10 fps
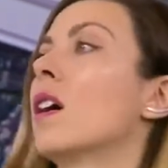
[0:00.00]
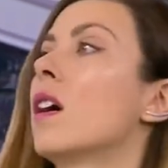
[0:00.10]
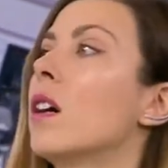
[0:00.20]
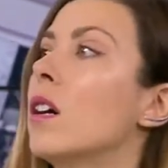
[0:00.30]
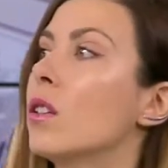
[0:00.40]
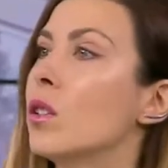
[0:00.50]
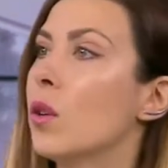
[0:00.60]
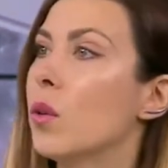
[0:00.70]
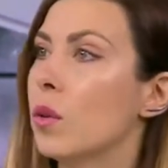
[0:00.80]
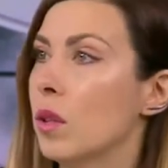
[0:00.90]

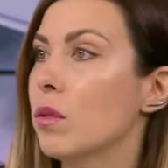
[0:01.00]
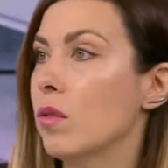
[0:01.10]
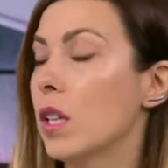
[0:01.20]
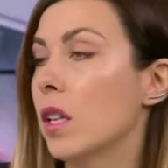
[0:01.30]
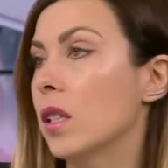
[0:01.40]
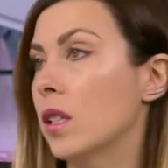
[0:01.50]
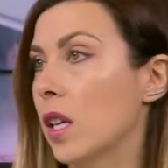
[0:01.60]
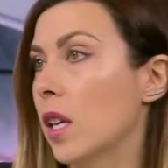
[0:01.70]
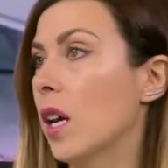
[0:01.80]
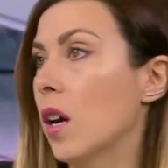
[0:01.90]
So he was really like
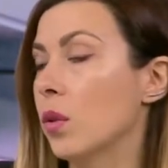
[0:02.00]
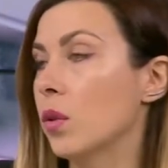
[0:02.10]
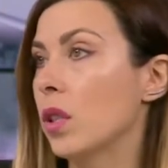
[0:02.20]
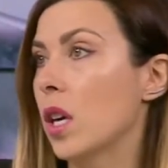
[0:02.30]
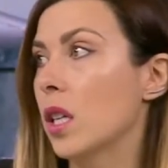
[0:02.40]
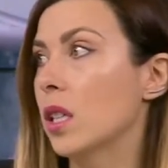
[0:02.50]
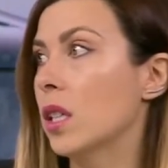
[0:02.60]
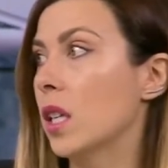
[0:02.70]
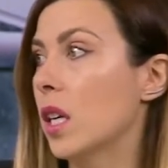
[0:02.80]
standing out, and